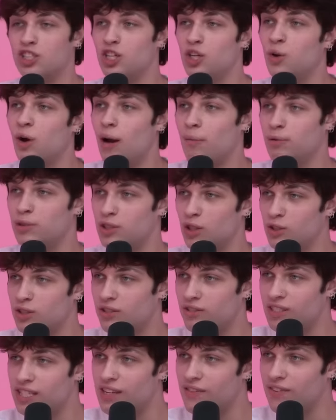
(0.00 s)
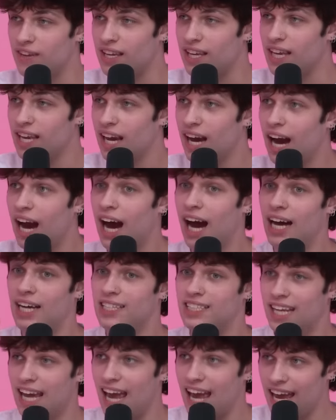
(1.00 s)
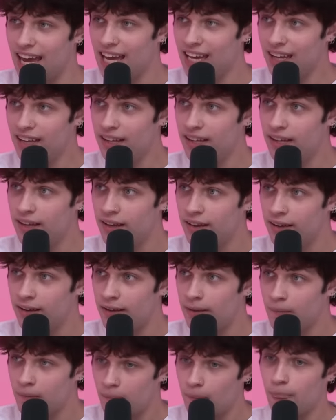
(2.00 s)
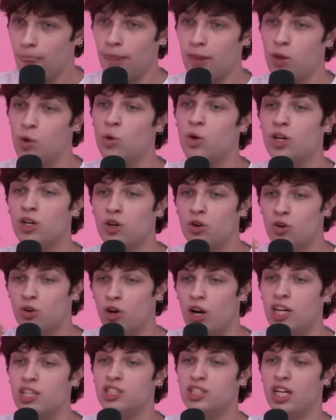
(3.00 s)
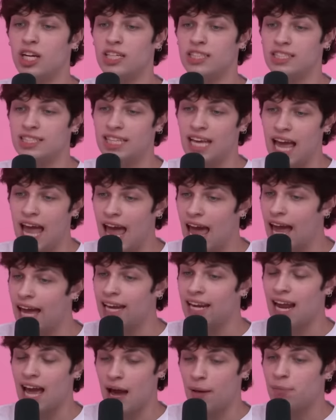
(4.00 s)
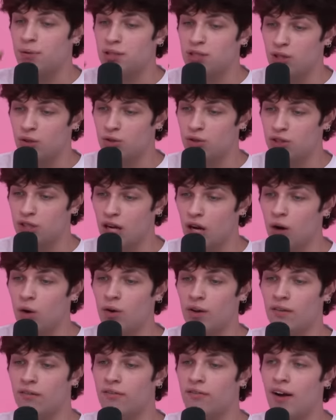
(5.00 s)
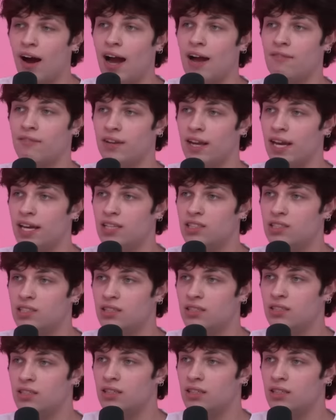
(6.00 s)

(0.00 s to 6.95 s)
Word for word: two episodes That's of crazy. TV a day, you could crush a 10 episode show in five days.